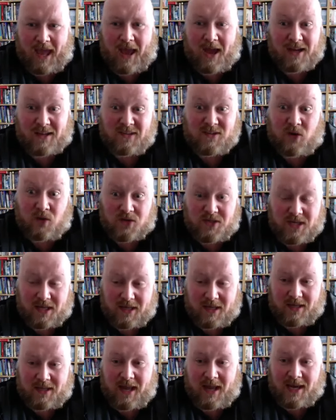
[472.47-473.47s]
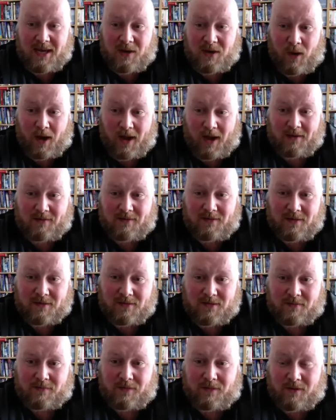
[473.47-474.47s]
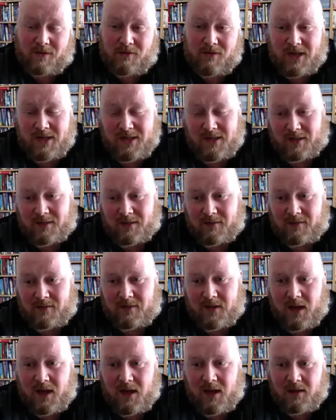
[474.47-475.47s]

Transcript: exotic in any way in terms of ingredients.